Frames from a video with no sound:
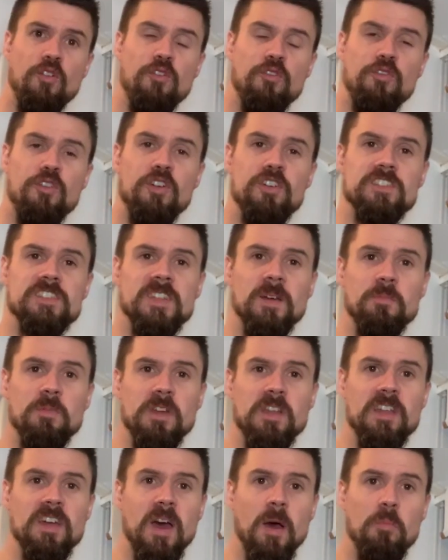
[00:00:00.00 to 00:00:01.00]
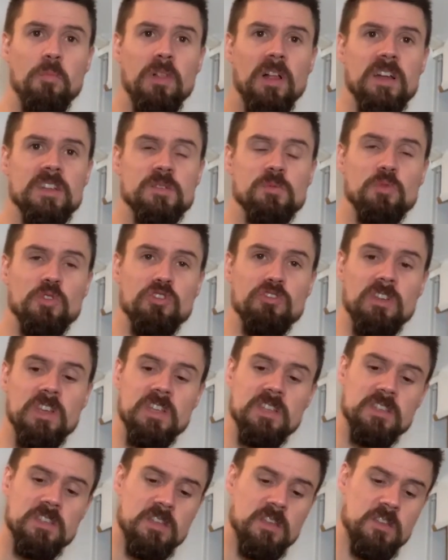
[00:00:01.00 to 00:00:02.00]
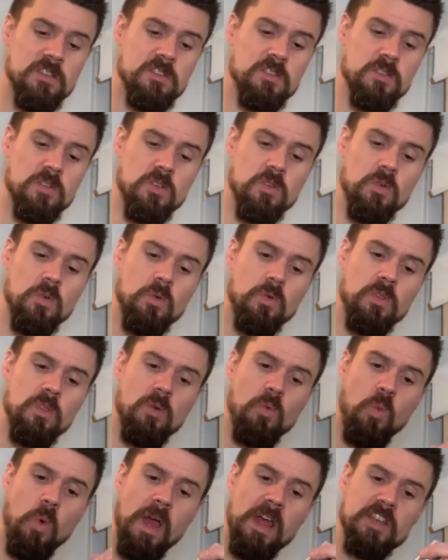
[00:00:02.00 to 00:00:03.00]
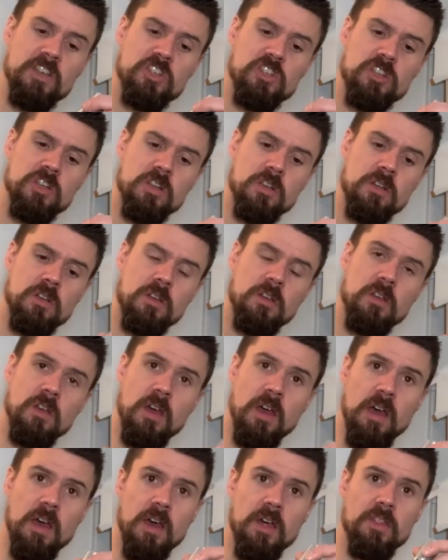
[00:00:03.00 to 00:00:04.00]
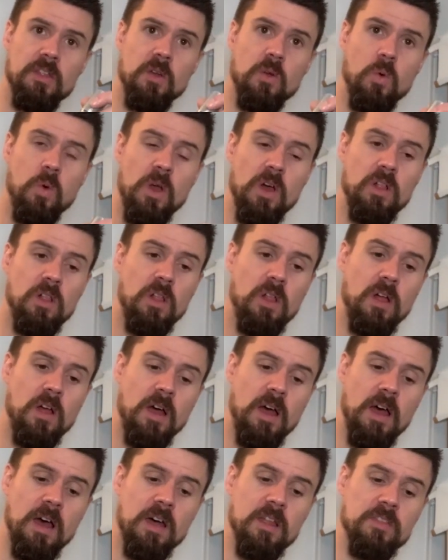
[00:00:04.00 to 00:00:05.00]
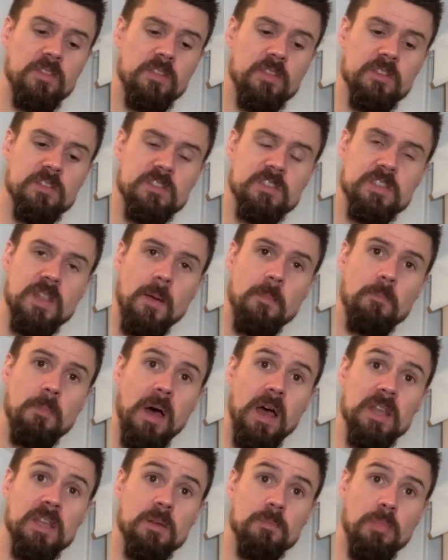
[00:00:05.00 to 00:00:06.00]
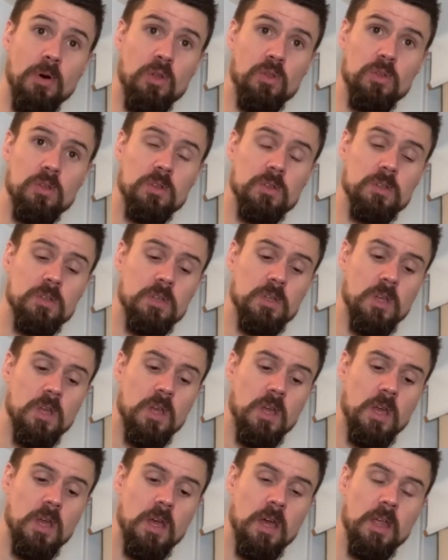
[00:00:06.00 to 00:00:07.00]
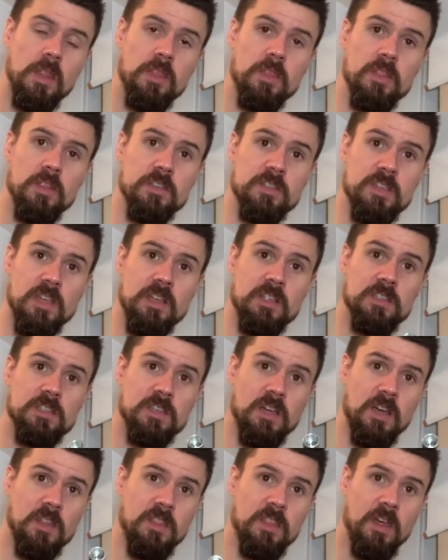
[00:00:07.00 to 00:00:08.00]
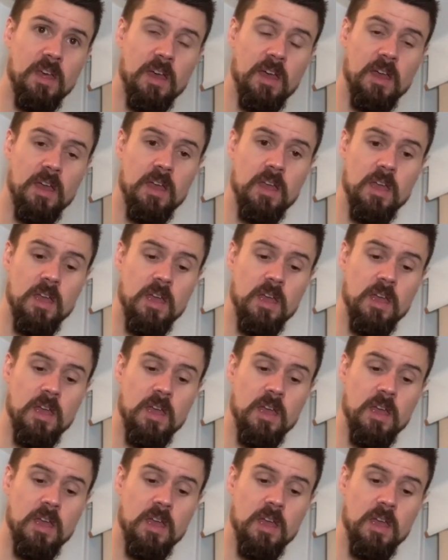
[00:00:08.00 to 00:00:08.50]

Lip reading: First I'm going to apply some grease to the wedge, the quill and the stem binder bolt that's inside there